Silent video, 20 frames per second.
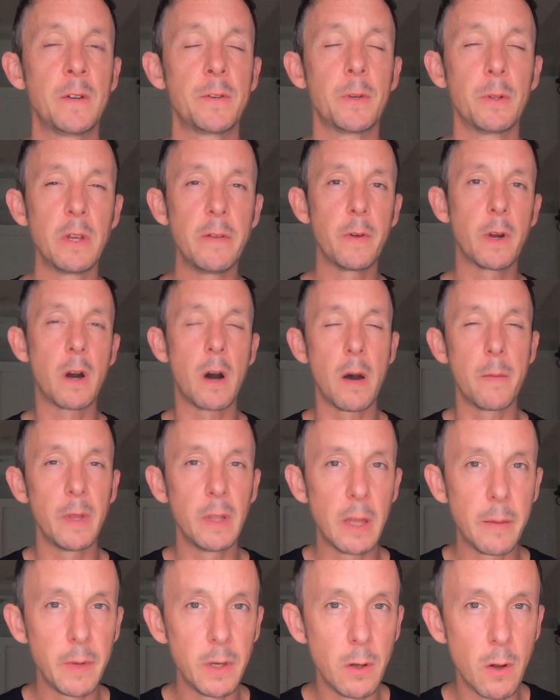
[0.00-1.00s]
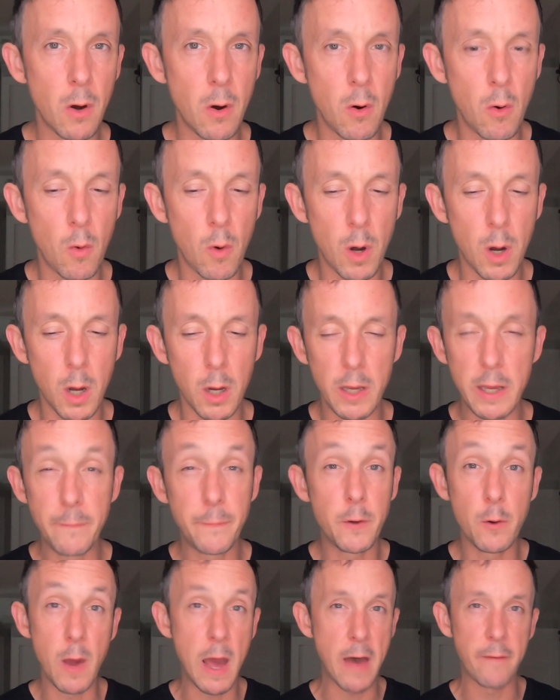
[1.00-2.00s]
So leave a comment, let me know
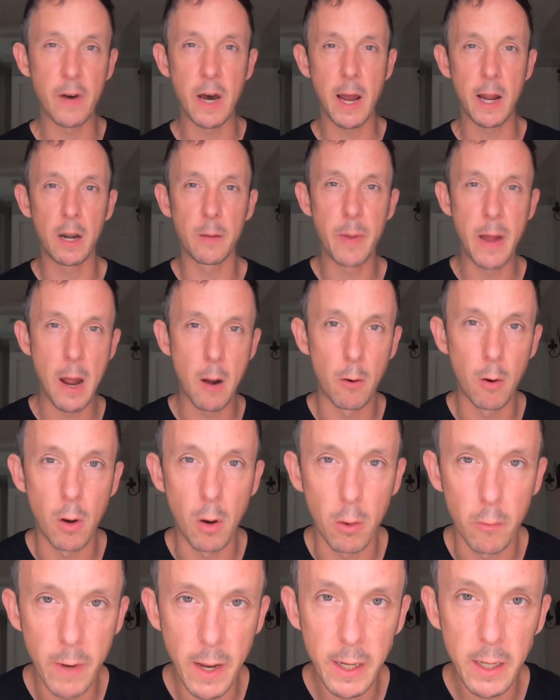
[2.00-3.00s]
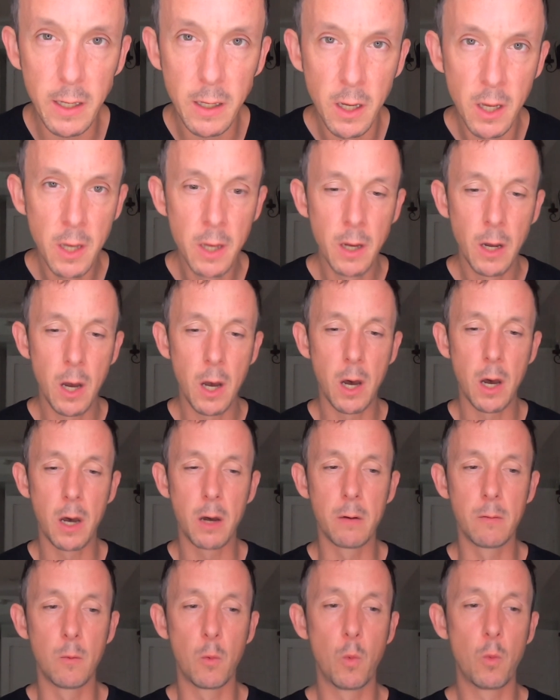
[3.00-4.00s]
if you have a higher power already,
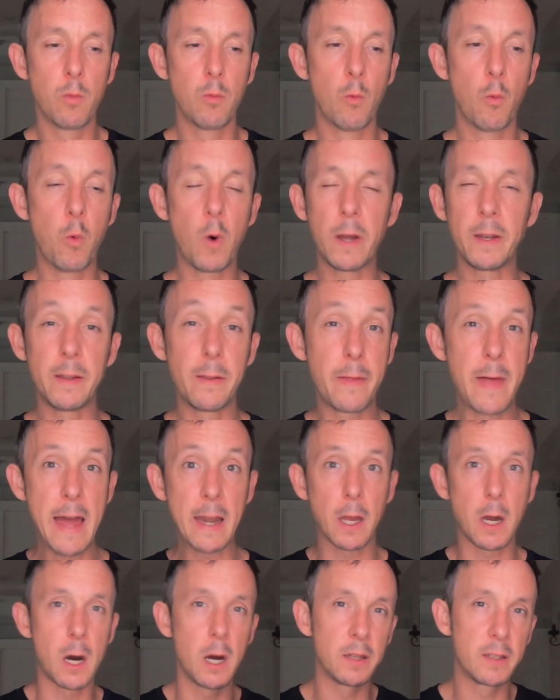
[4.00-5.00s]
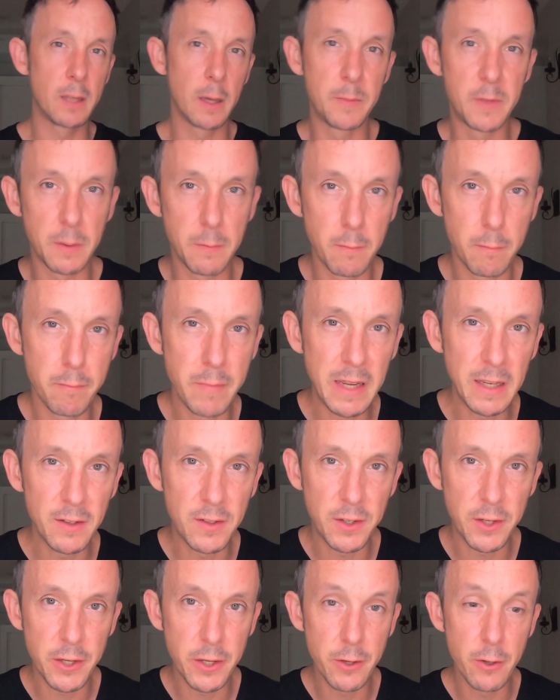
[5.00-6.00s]
what that concept
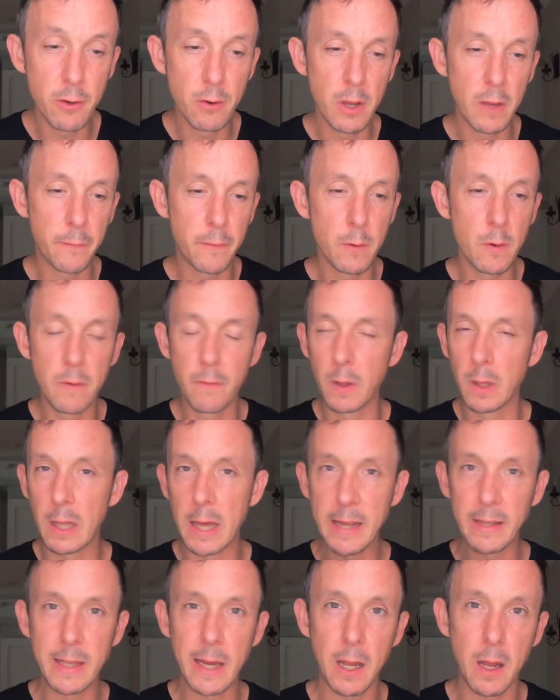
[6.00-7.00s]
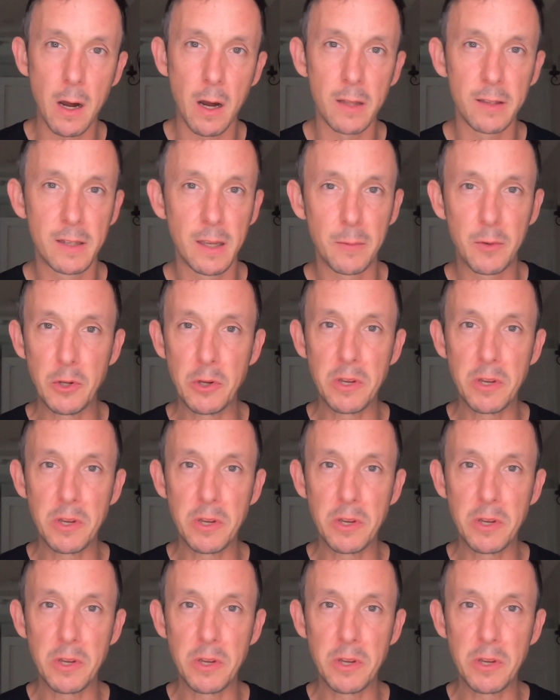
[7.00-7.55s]
means to you. If you even like that concept, you